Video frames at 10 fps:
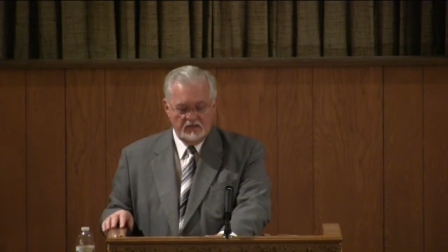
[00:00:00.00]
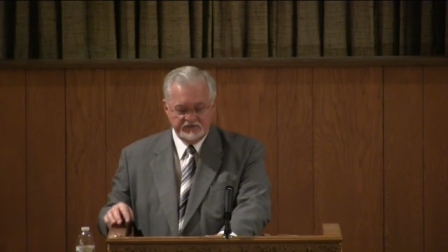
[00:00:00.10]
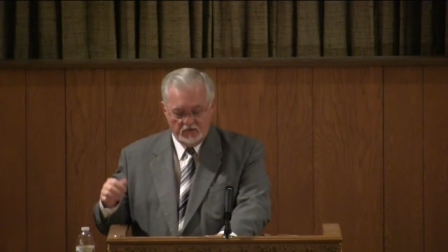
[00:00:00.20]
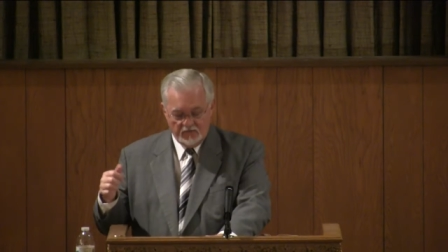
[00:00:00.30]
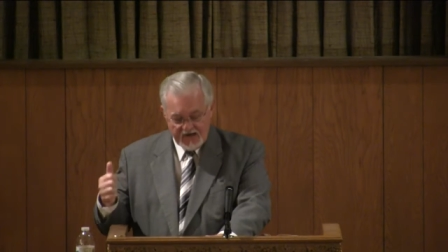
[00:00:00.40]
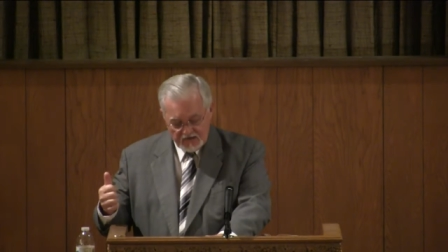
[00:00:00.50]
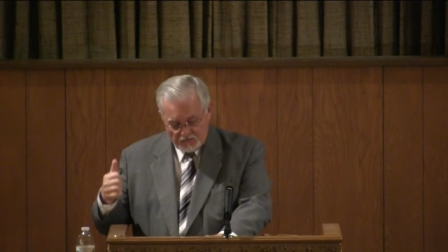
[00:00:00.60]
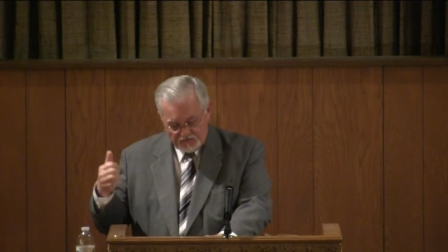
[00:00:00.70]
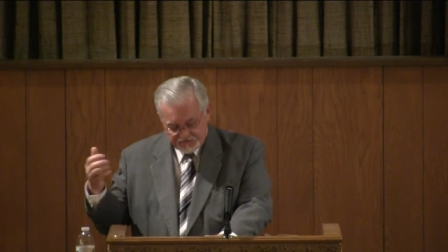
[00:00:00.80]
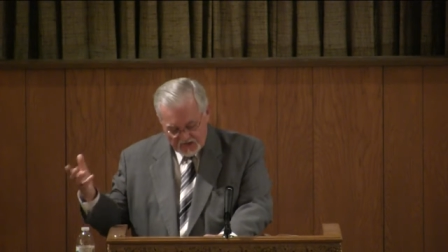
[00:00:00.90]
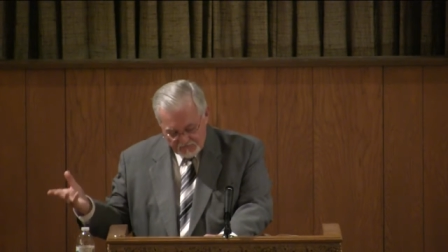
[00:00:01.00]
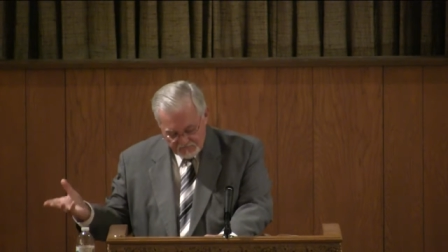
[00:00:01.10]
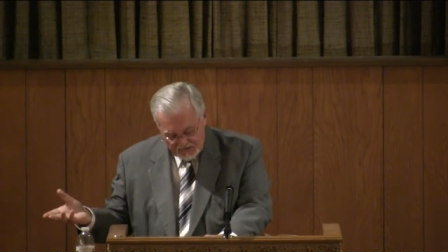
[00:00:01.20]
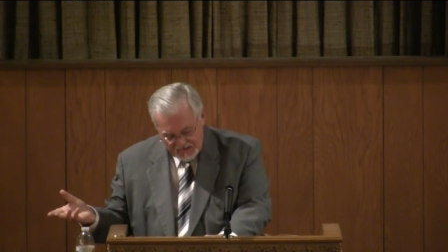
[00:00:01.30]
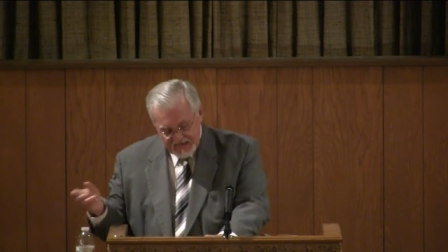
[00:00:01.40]
So, ignorance and
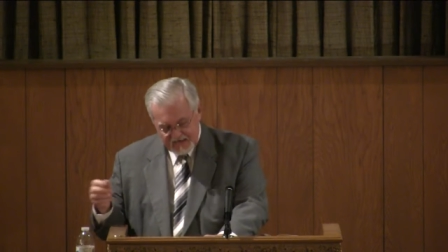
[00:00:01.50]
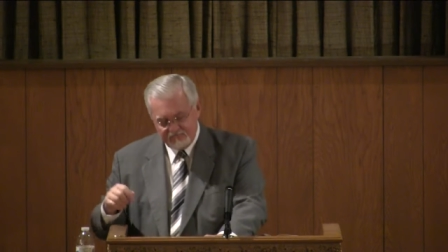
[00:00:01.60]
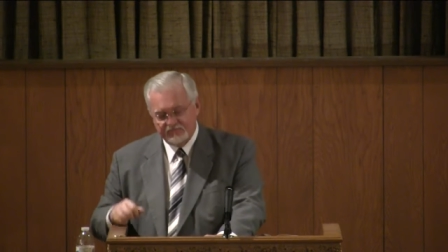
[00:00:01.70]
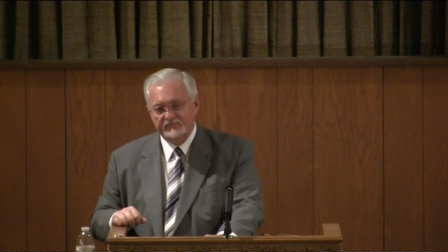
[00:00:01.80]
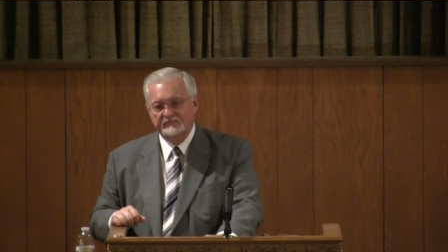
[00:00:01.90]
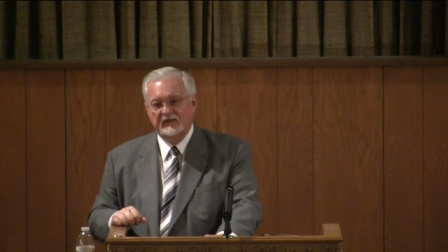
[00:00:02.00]
unbelief.